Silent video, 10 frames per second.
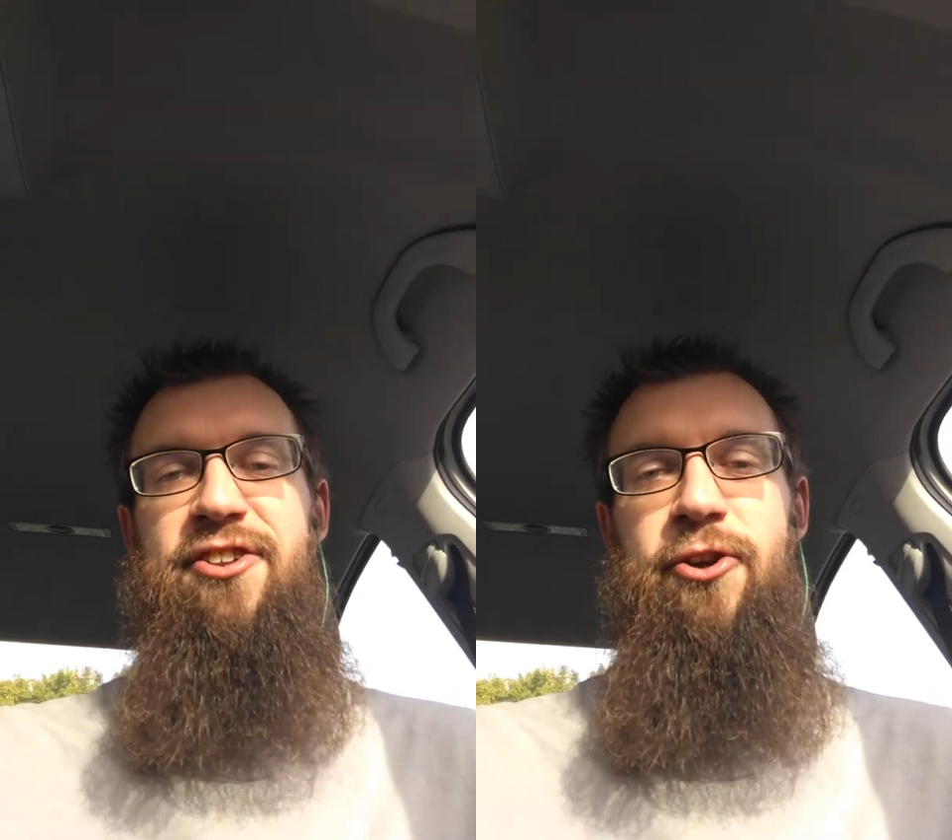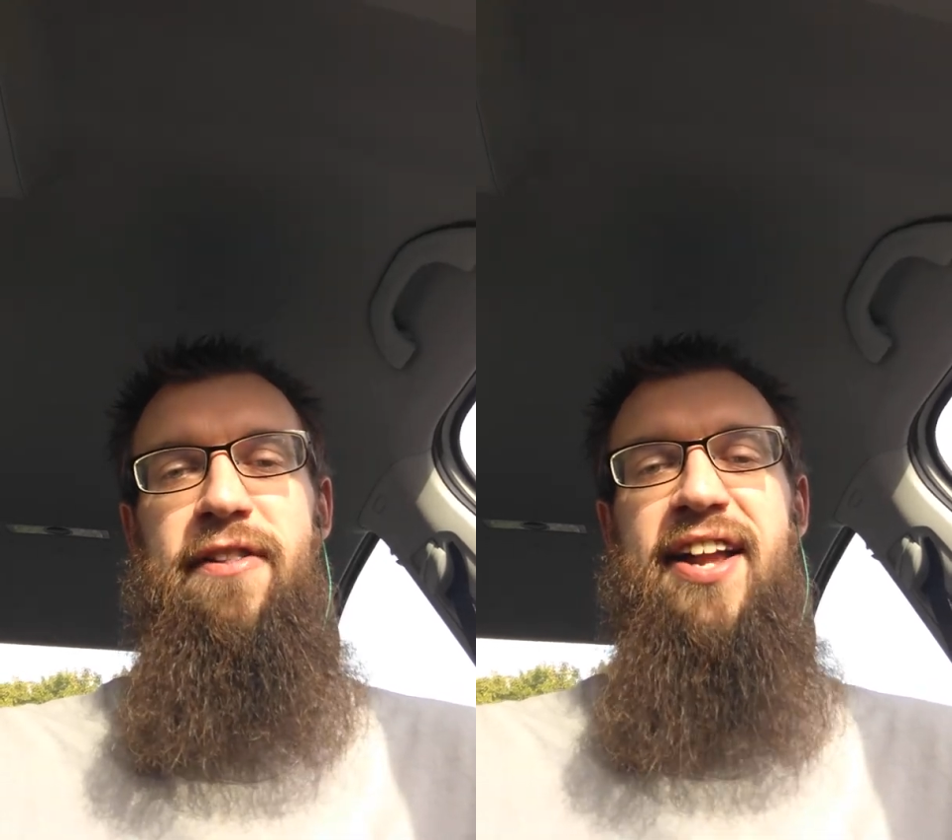
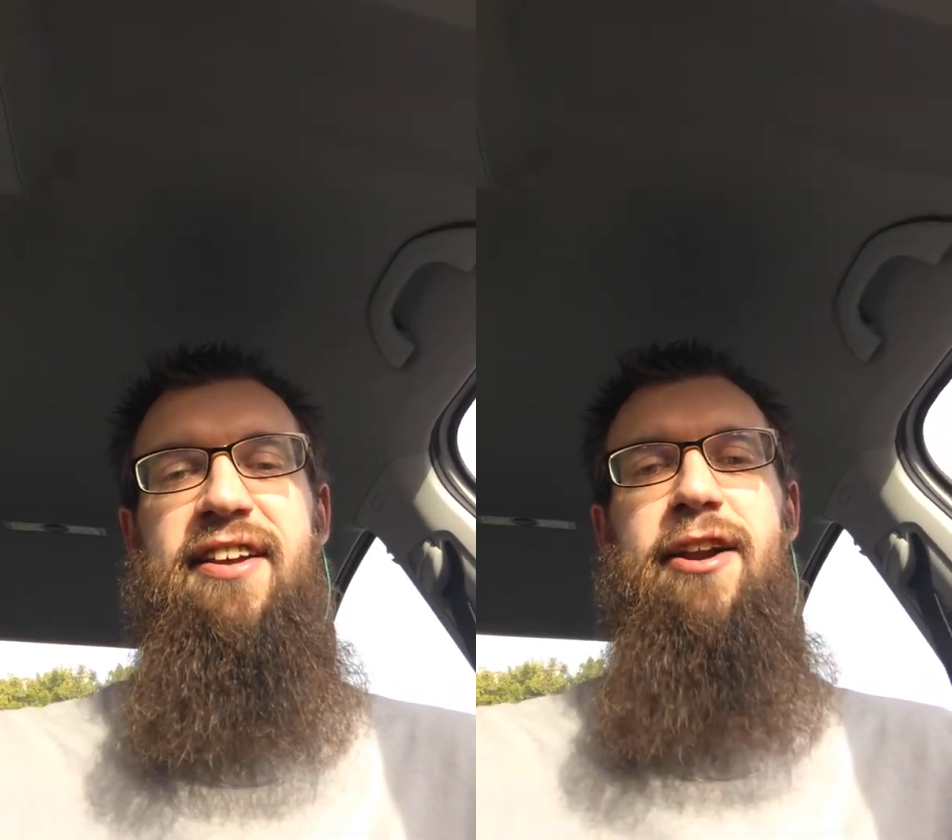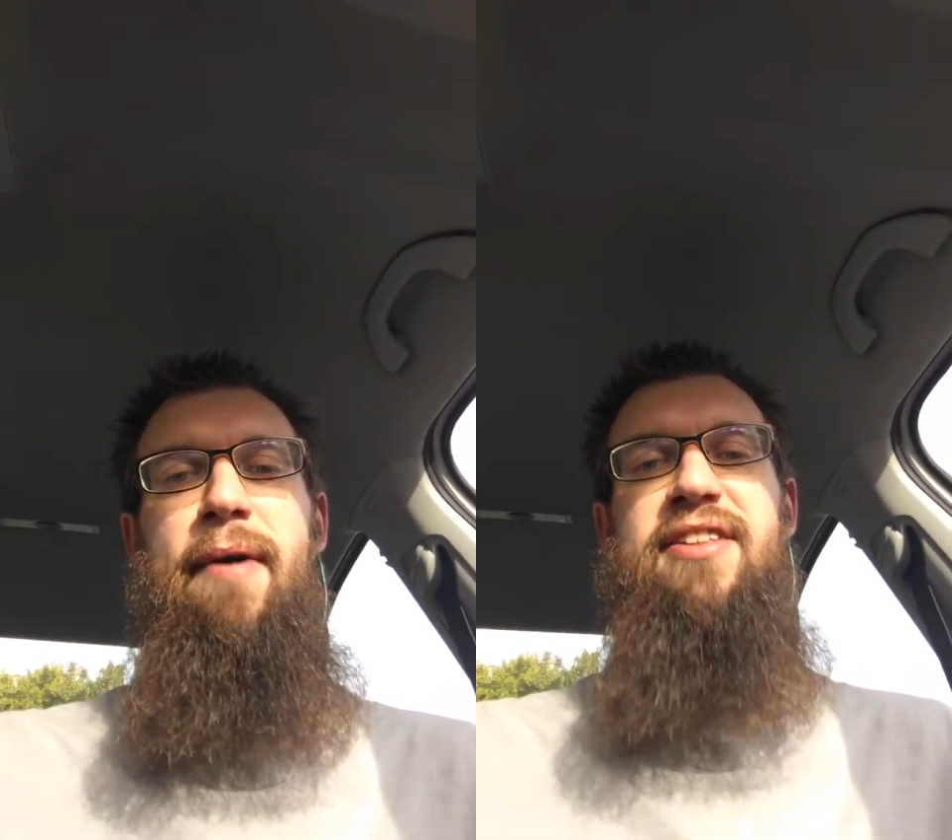so that's
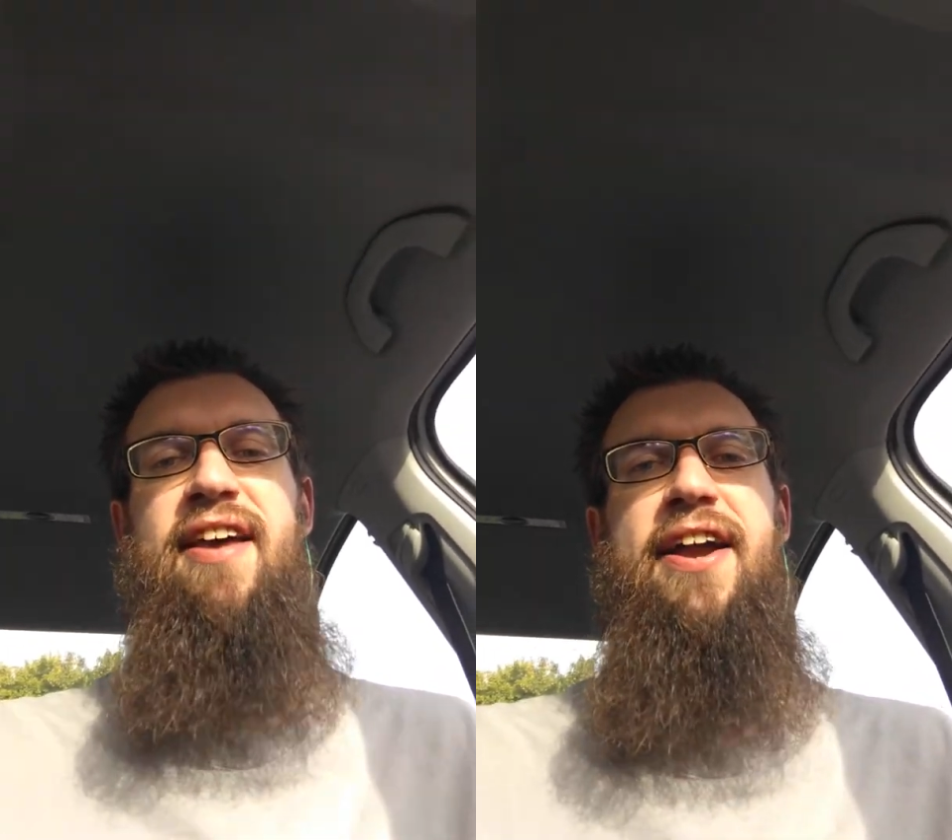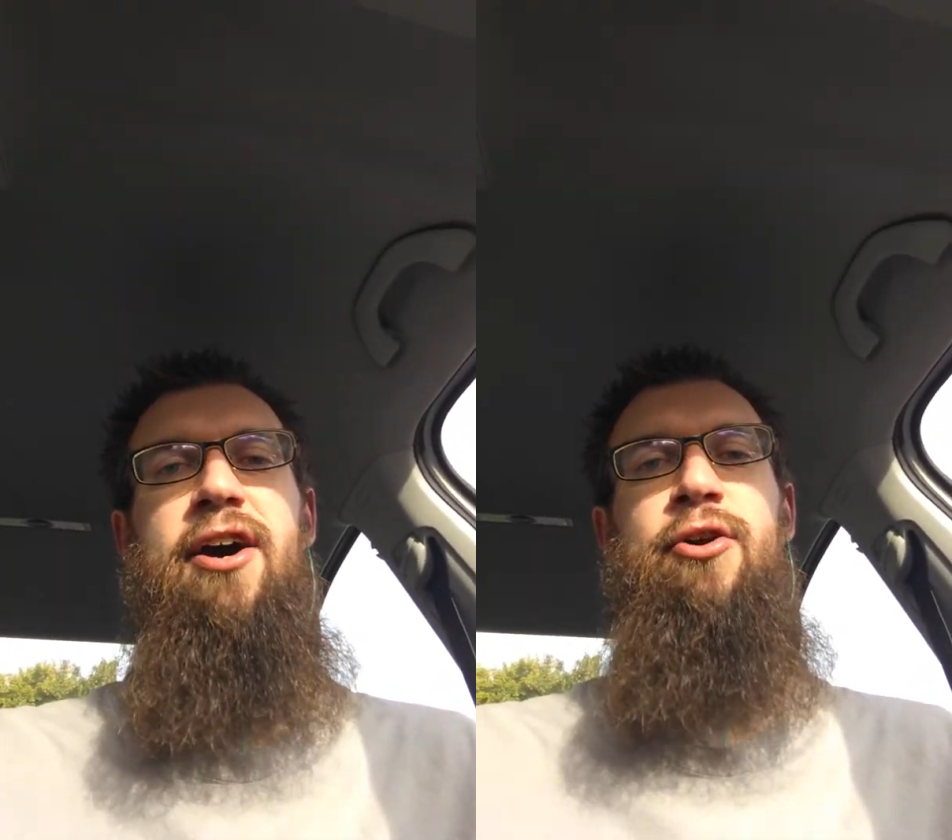kind of my
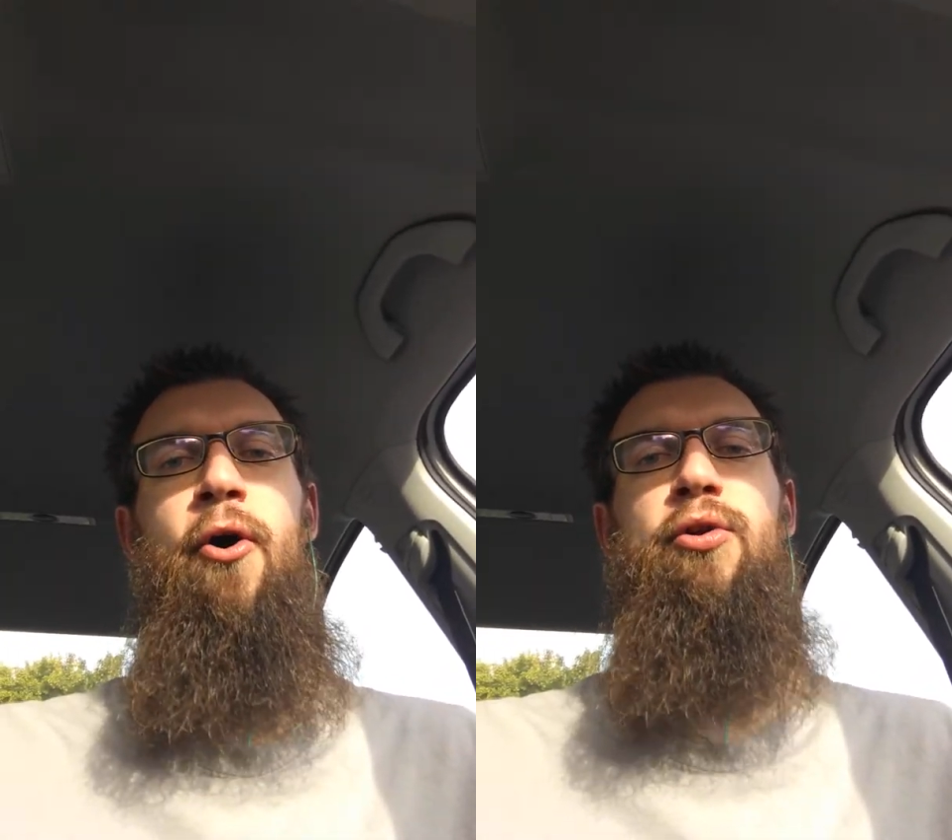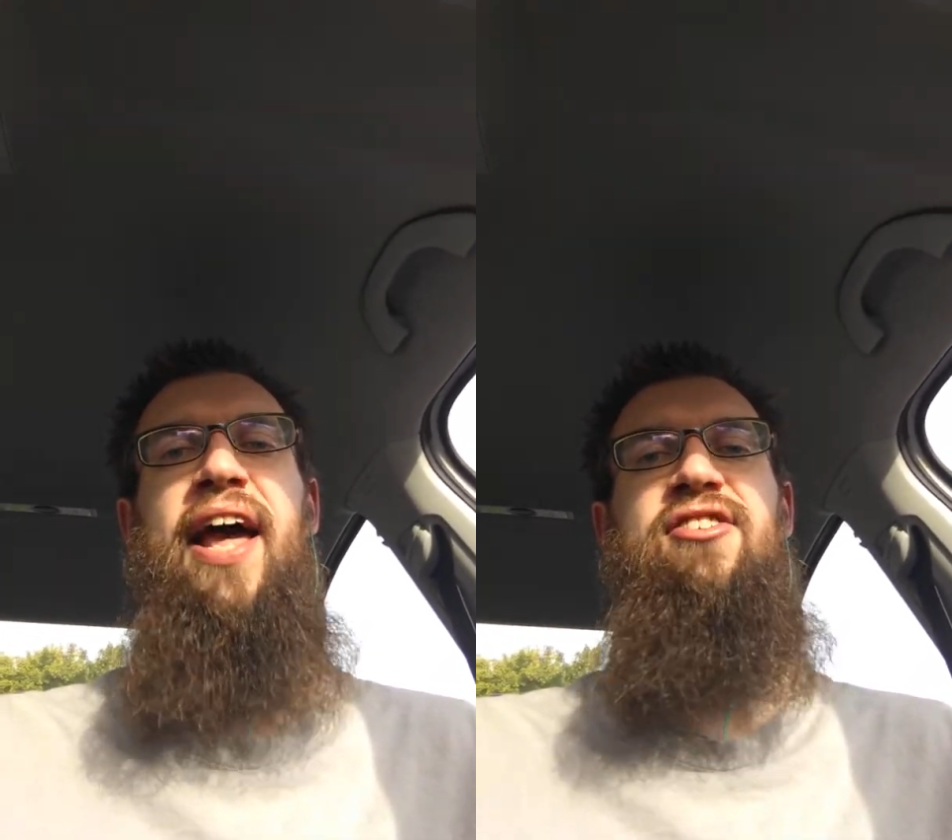take on the
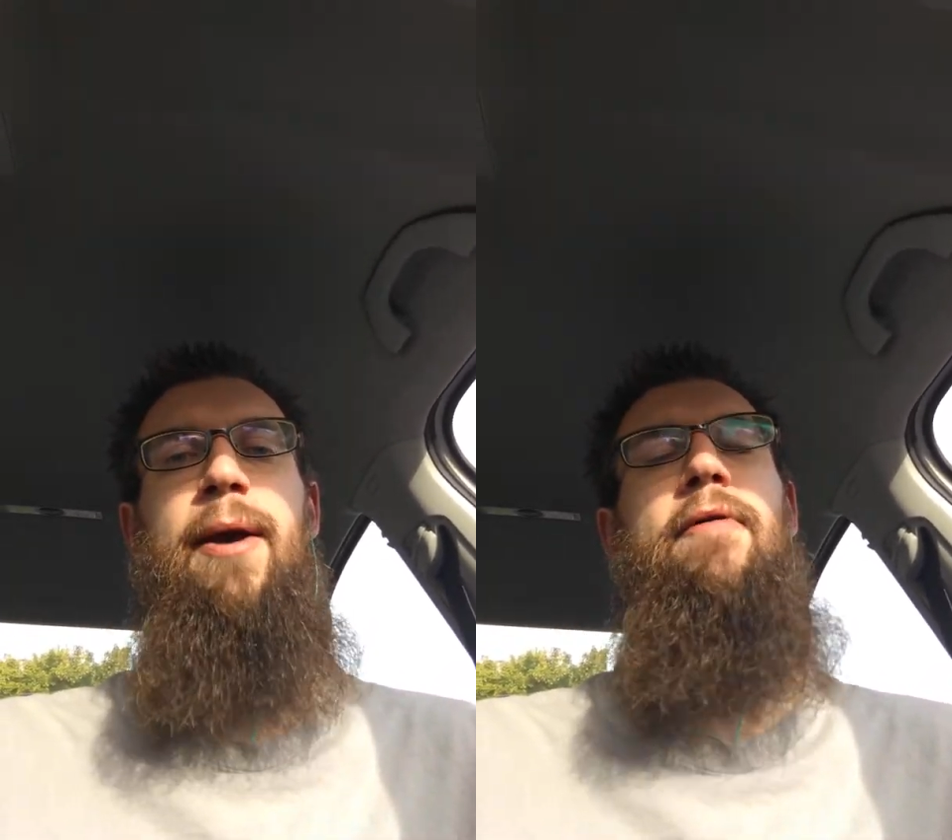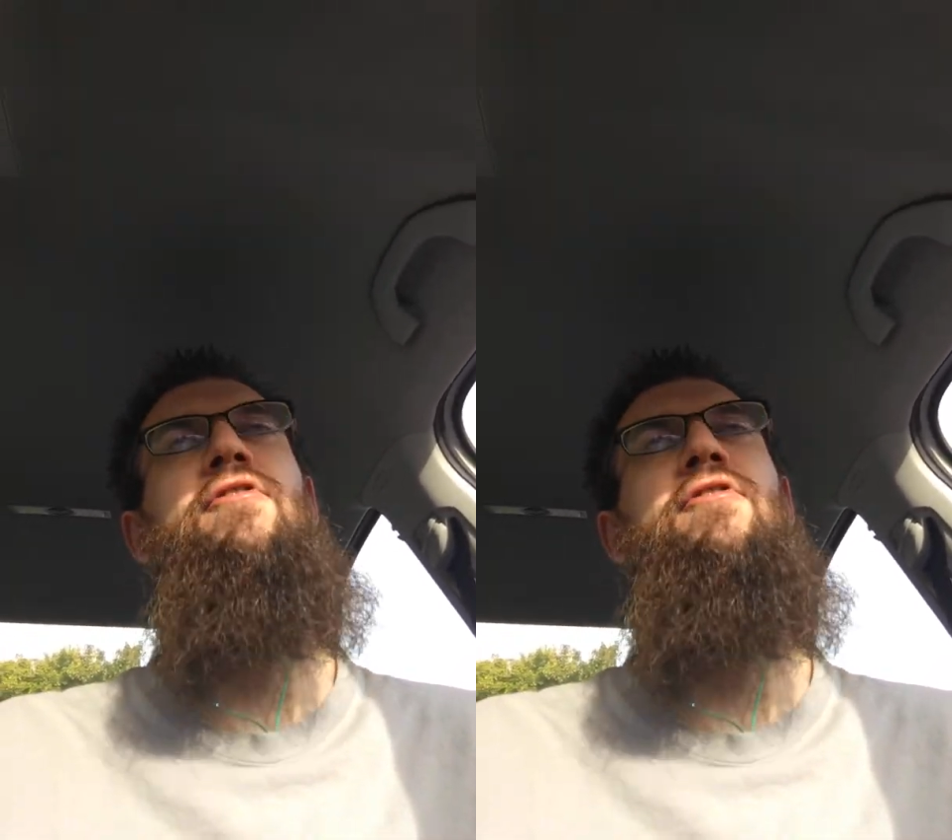whole landscape of